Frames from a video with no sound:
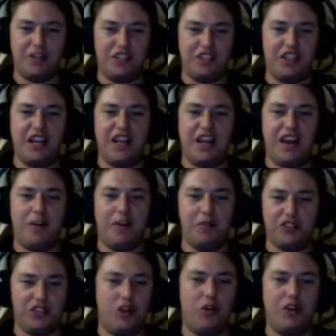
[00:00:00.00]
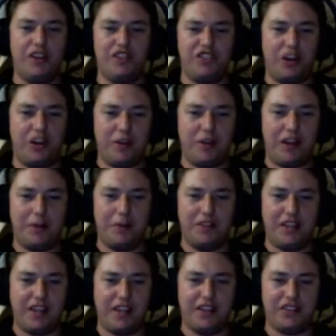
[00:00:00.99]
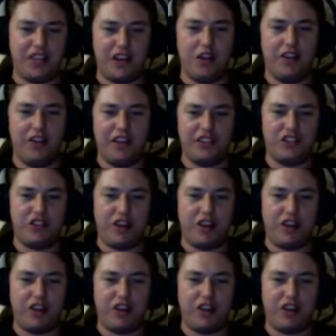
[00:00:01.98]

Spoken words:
is going to be 10 hours long, and they're jumping up and down saying,